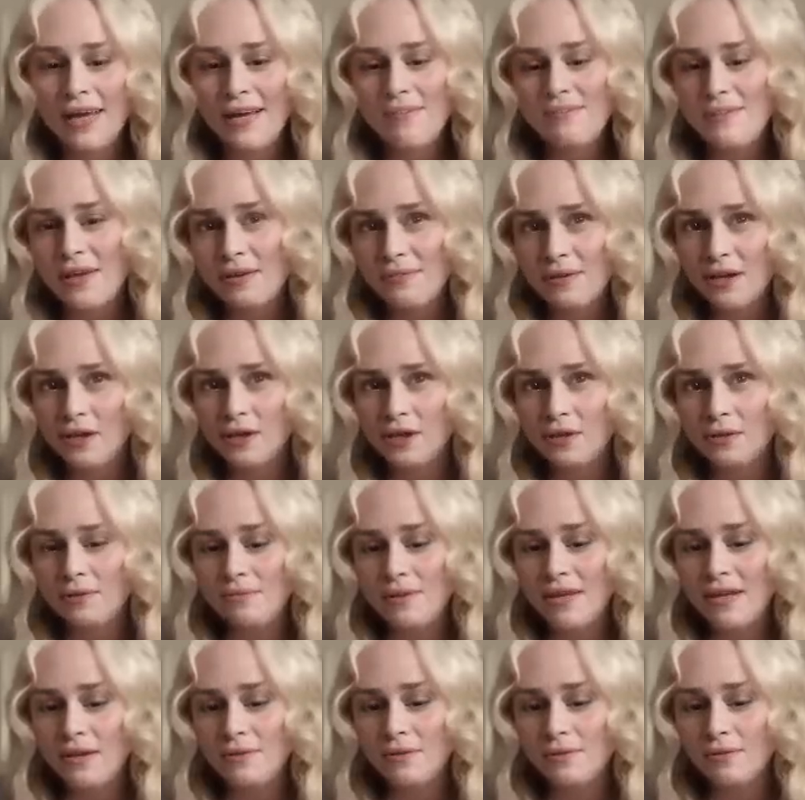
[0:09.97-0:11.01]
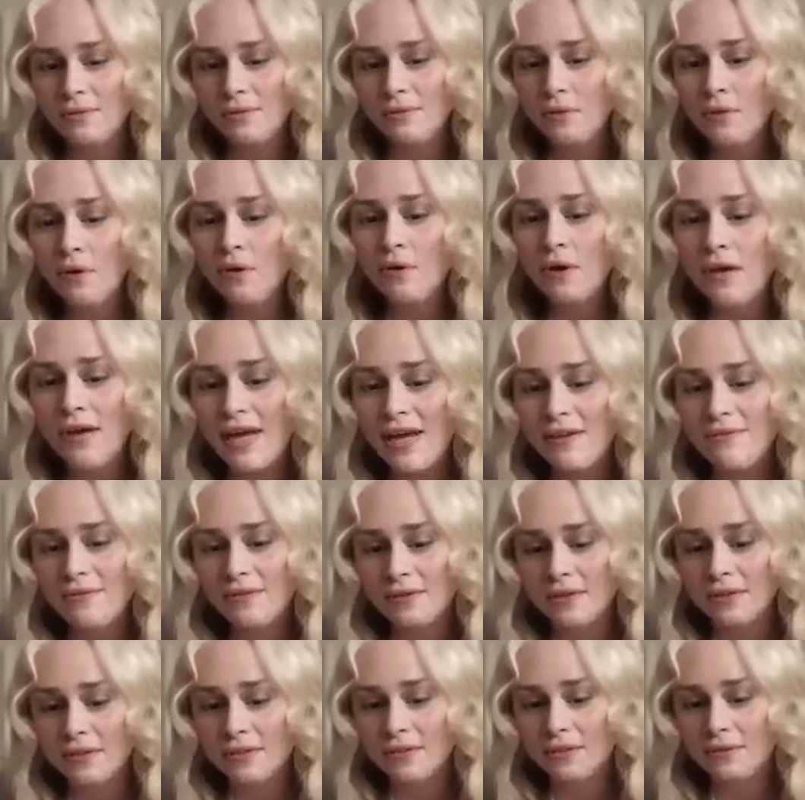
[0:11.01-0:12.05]
and maybe I should make more
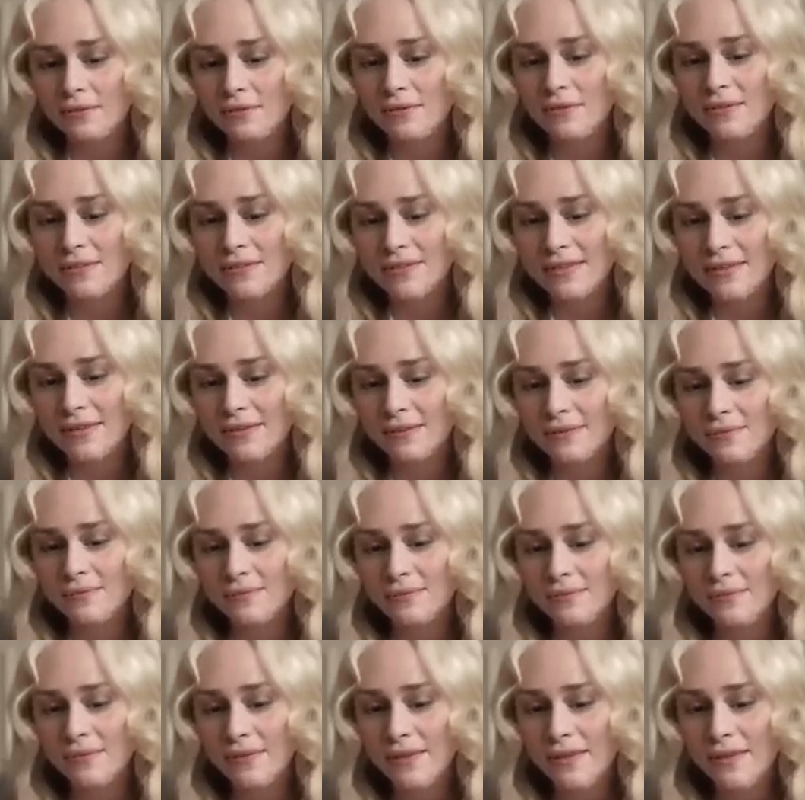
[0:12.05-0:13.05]
effort to fit in.